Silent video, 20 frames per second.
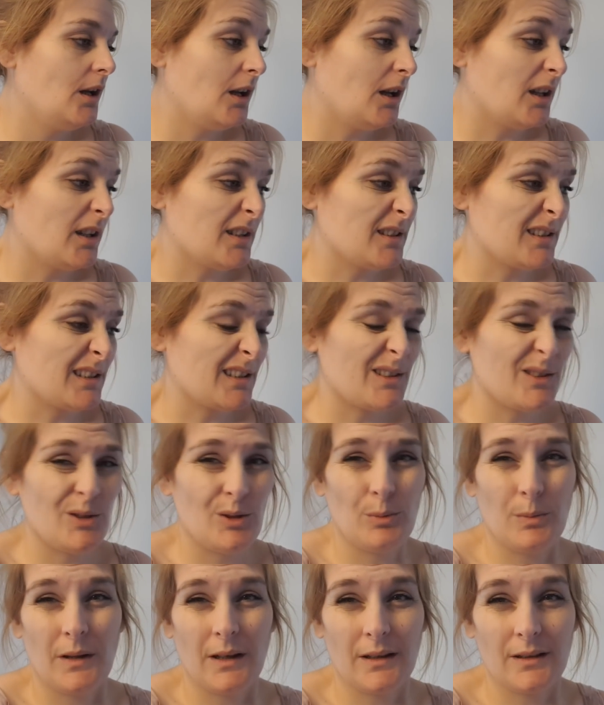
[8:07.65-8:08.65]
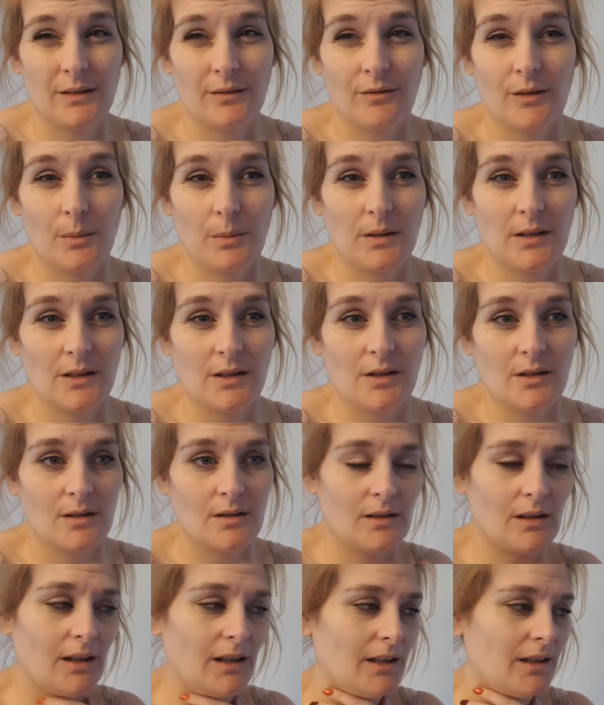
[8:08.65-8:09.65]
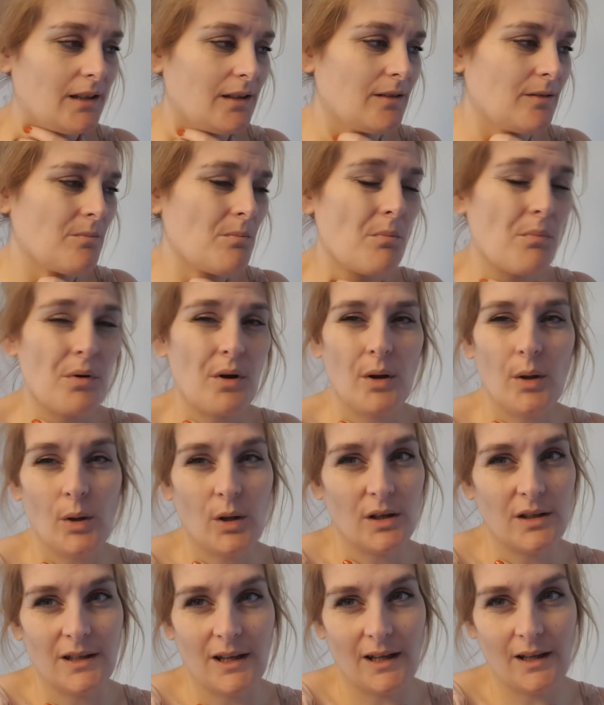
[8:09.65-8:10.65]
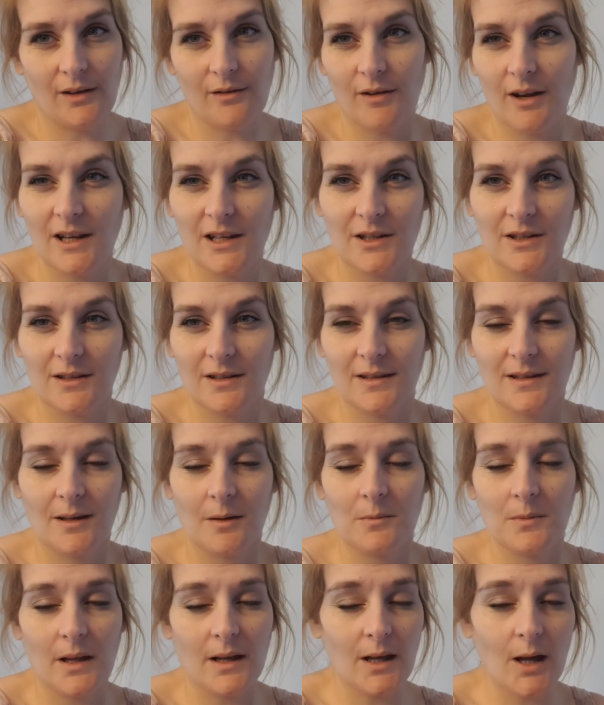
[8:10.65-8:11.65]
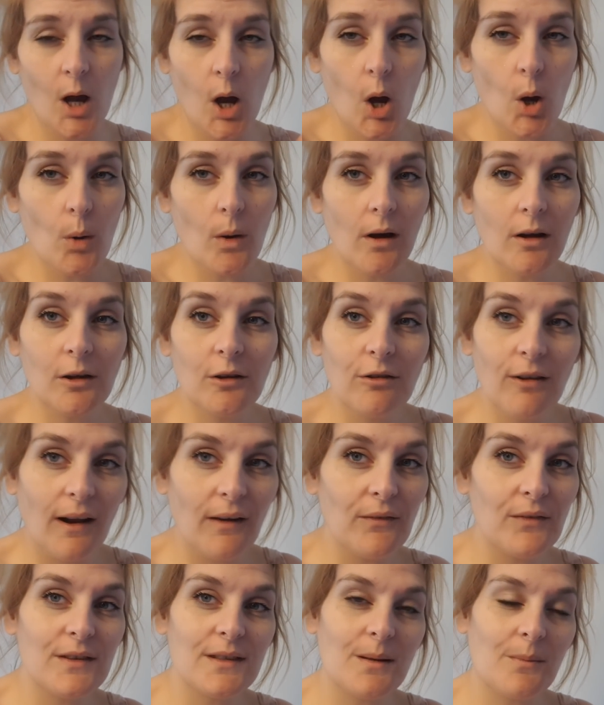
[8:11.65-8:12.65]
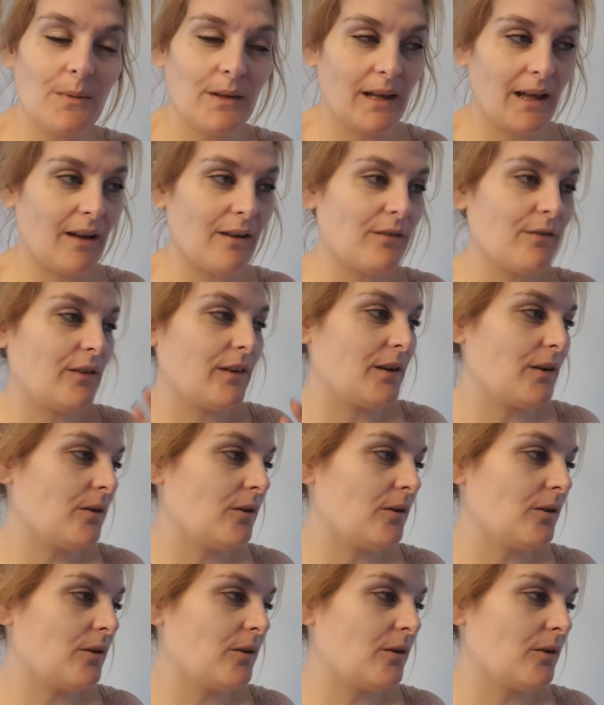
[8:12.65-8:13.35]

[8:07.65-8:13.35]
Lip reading: And there's like 2 bags of rubbish, like broken decorations that I'm like, oh, I'll craft something out of it.